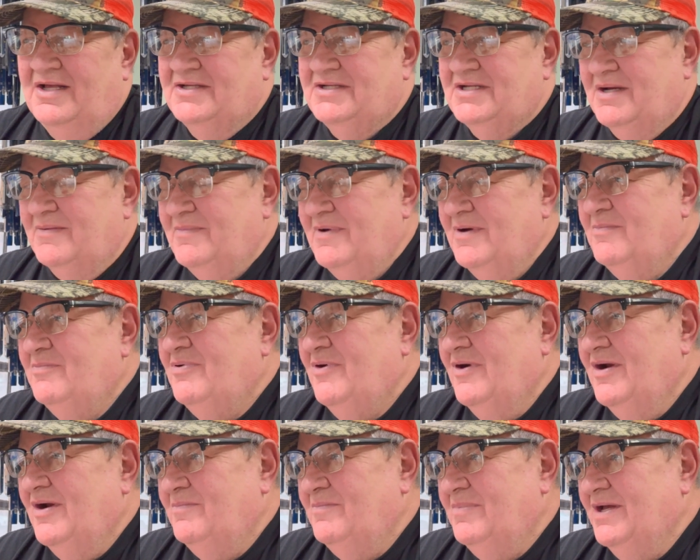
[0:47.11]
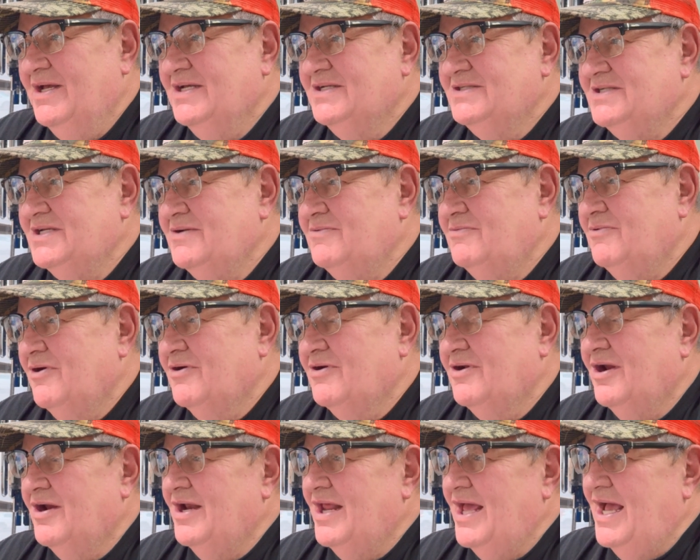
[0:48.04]
So I've been pretty busy working
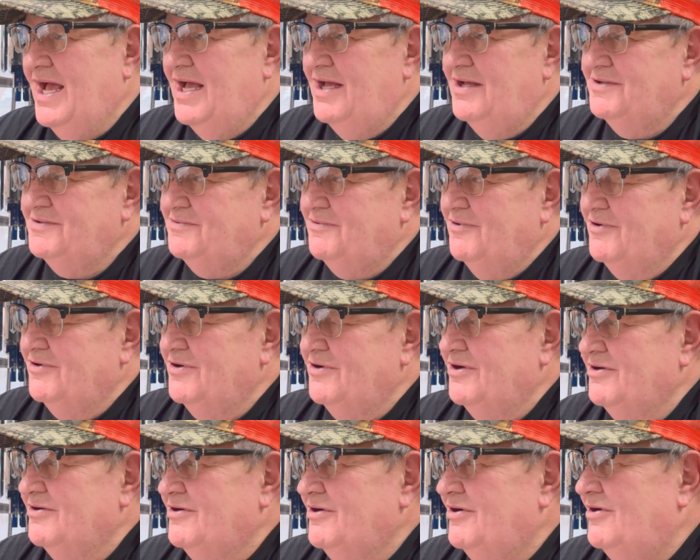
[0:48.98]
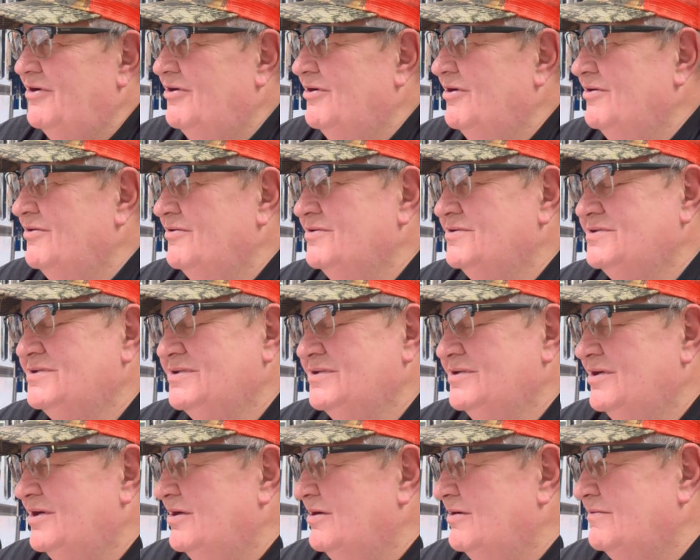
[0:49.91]
on house, working on cars,
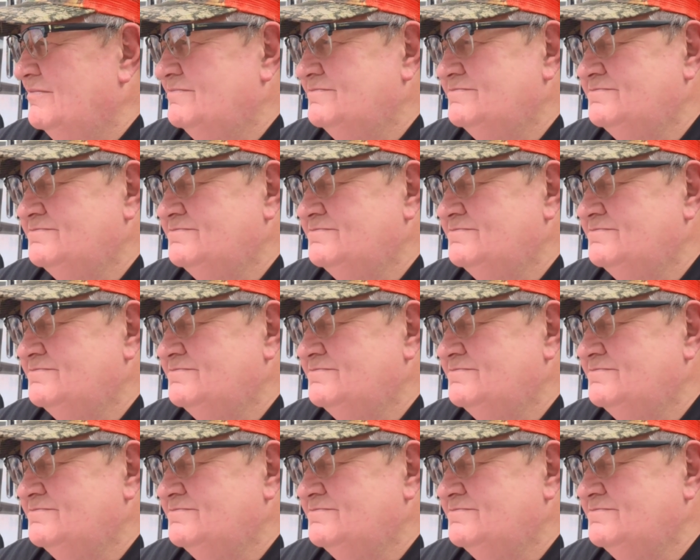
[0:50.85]
you know.